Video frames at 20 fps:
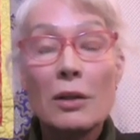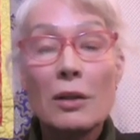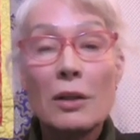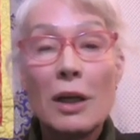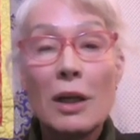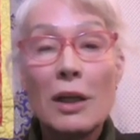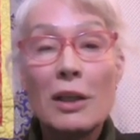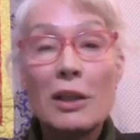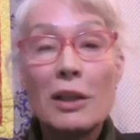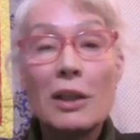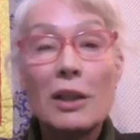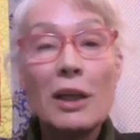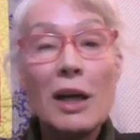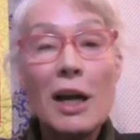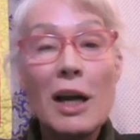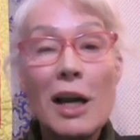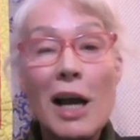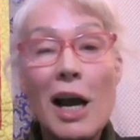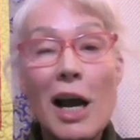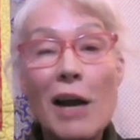that is still
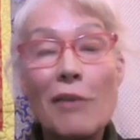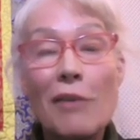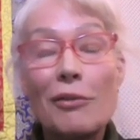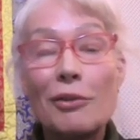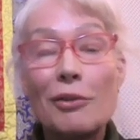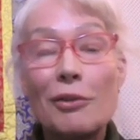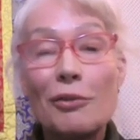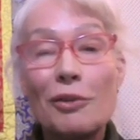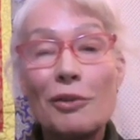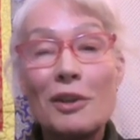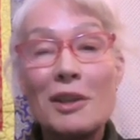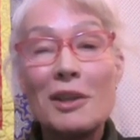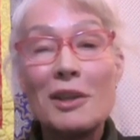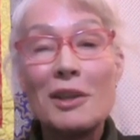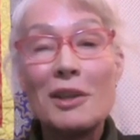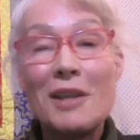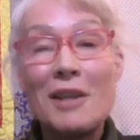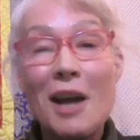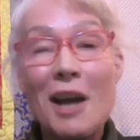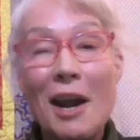alive to this
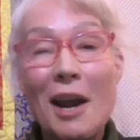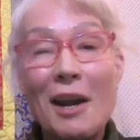day,